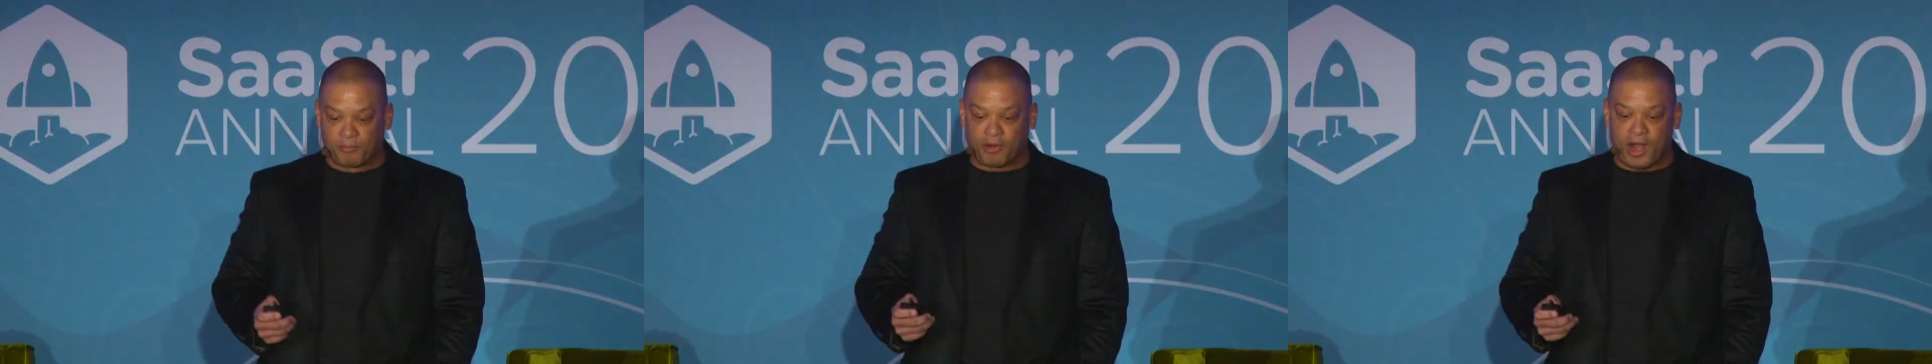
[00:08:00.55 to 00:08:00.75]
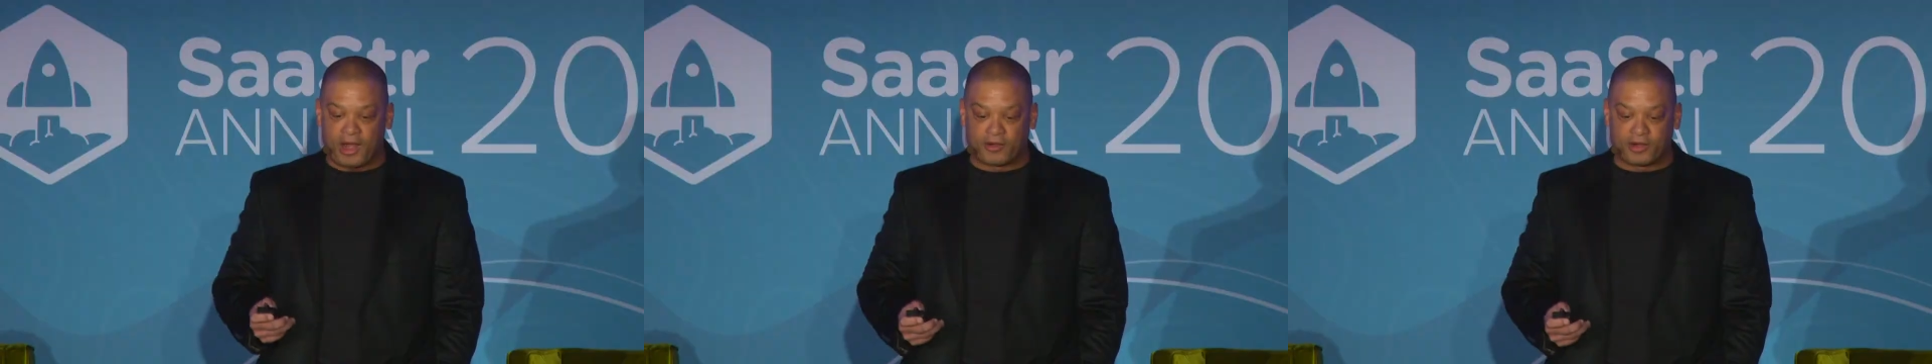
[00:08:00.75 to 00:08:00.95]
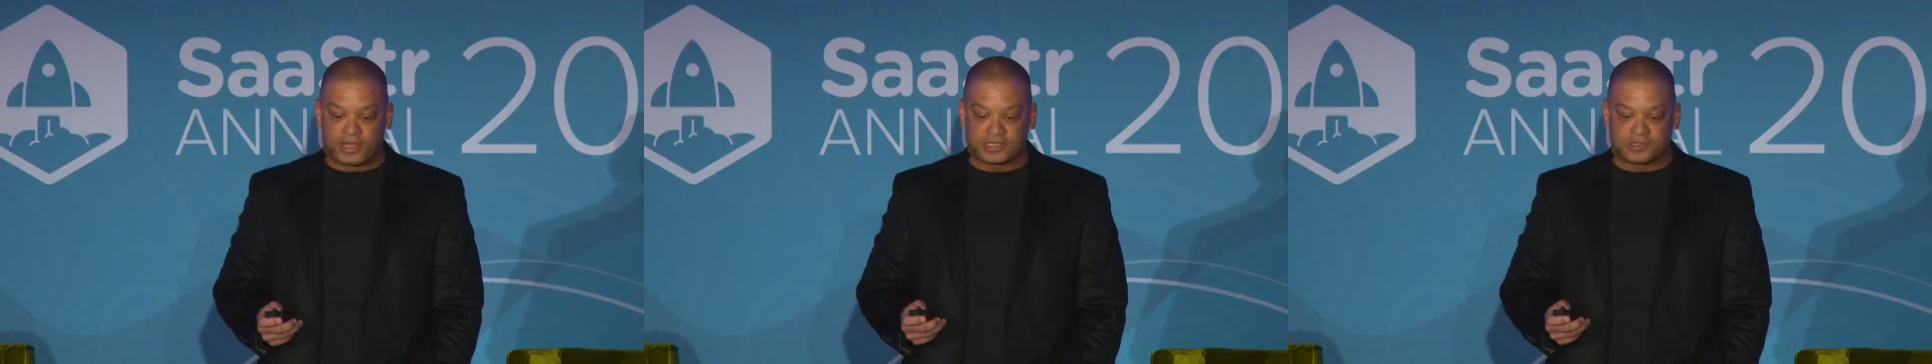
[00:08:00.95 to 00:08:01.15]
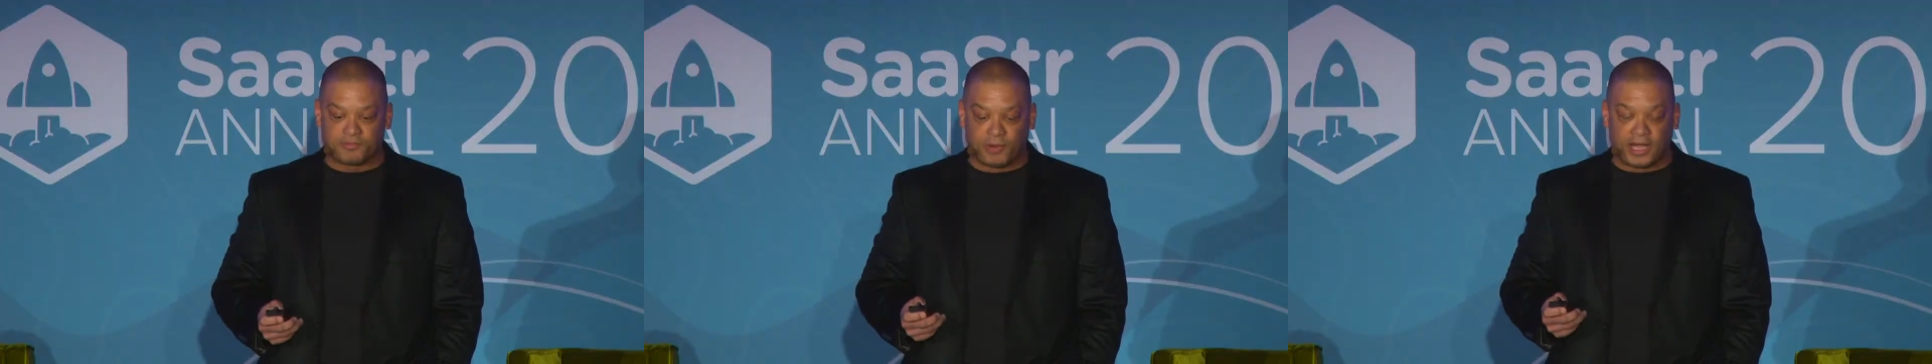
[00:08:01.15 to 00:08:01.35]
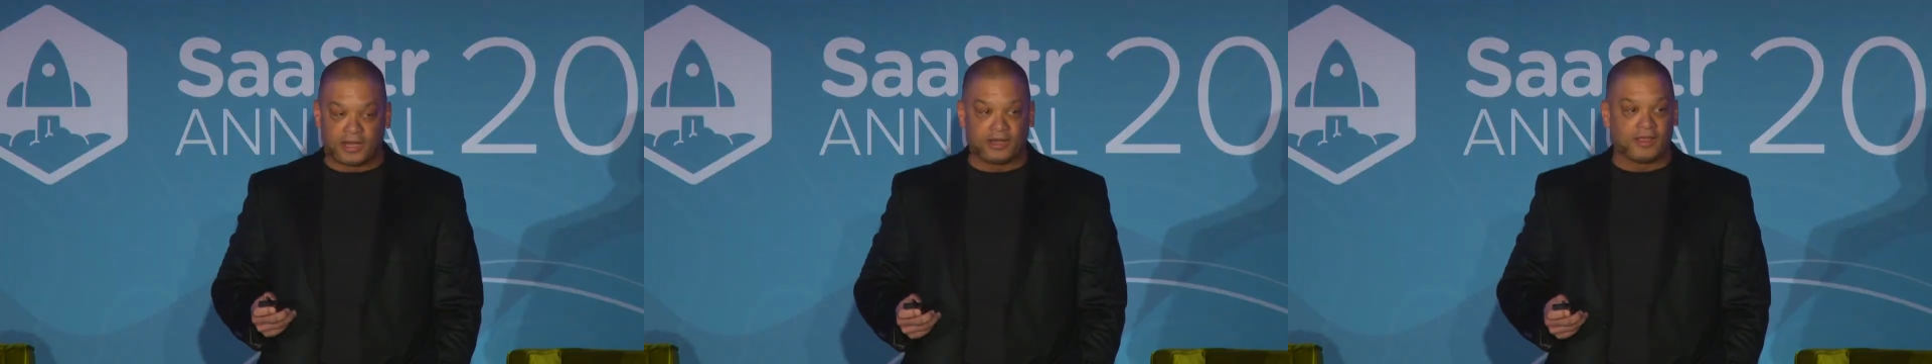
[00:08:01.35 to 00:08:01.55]
progress,
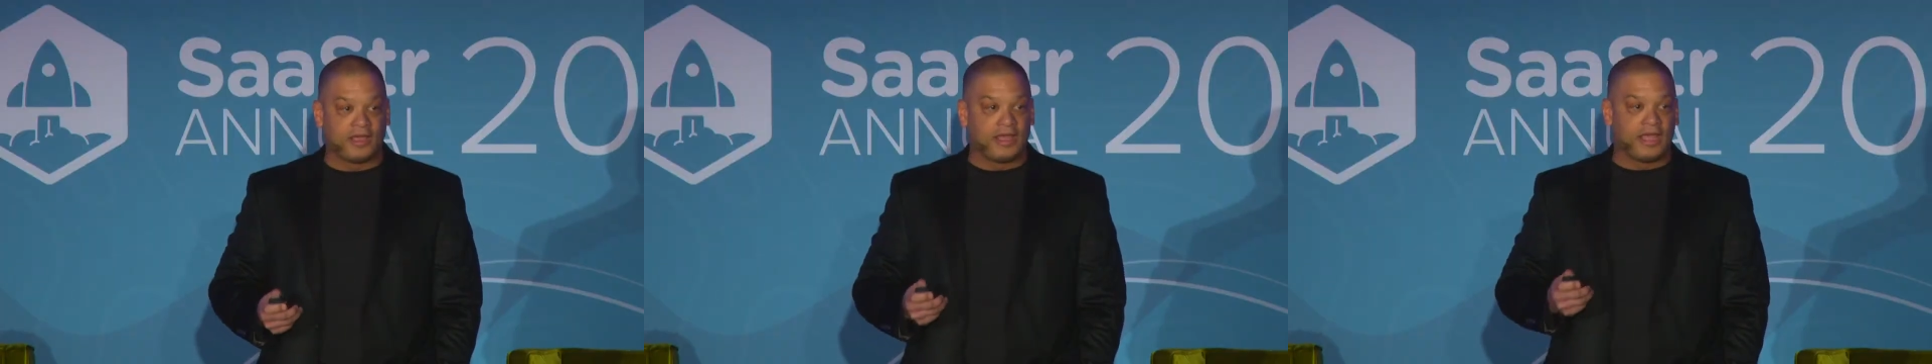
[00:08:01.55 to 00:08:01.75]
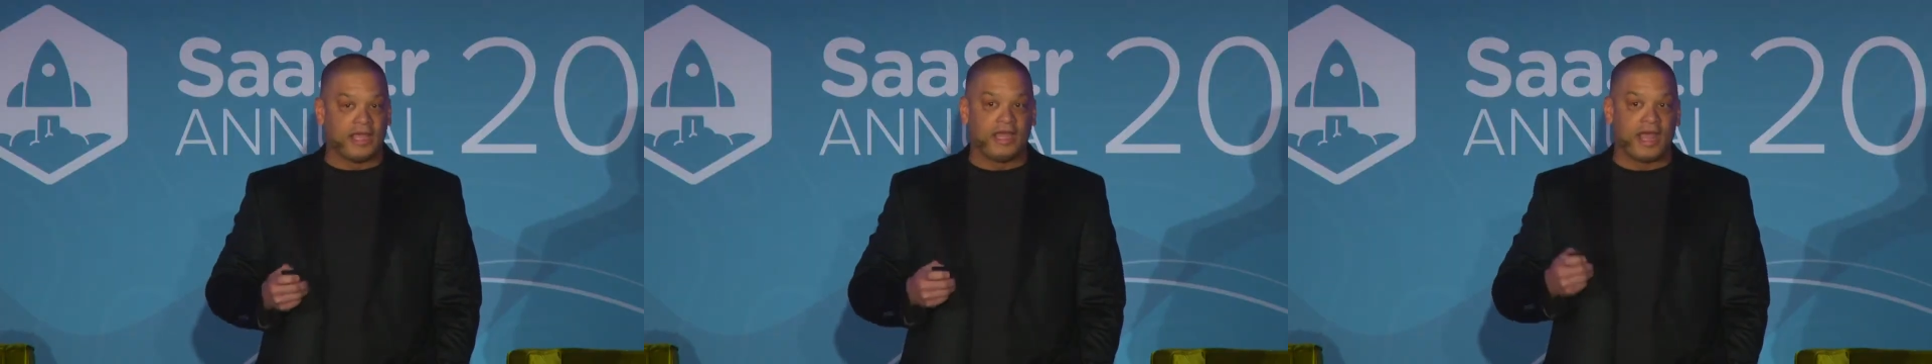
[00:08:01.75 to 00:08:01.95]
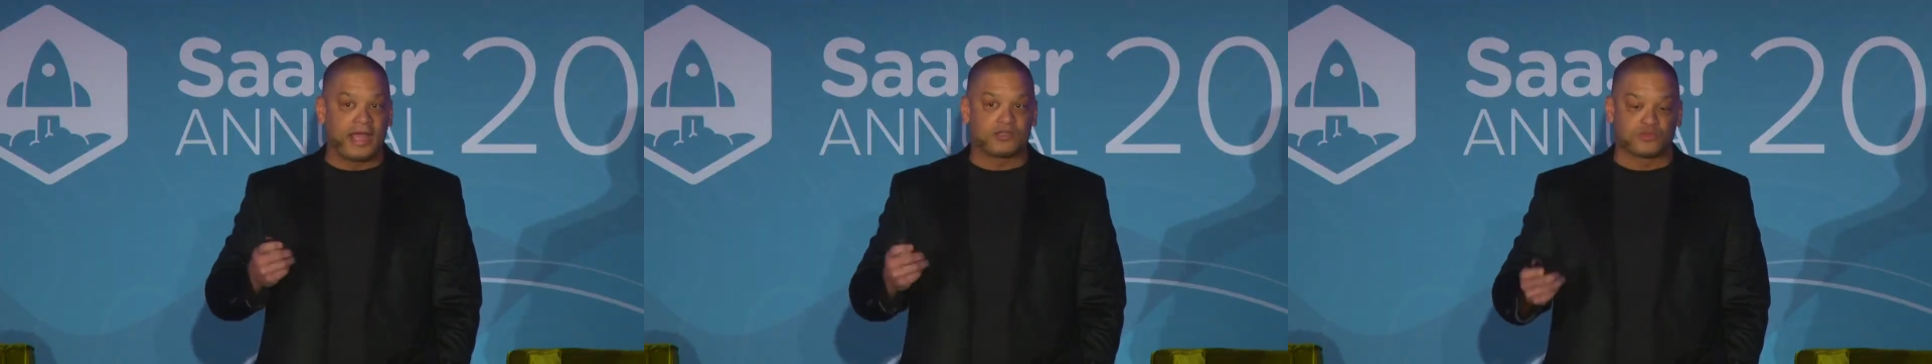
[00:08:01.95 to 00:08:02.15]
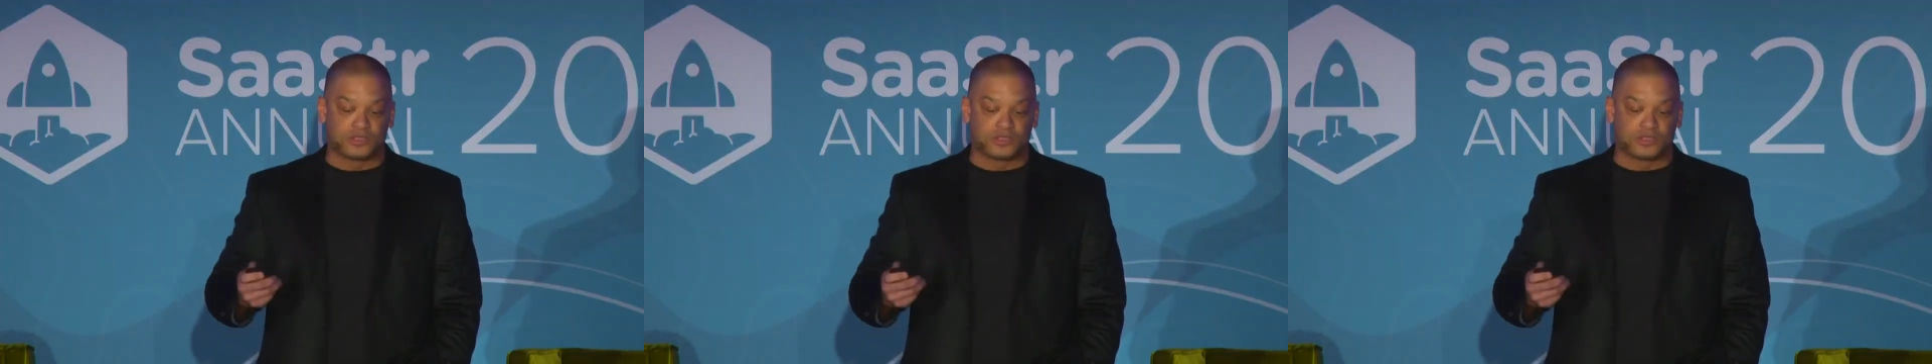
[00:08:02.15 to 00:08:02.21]
but it has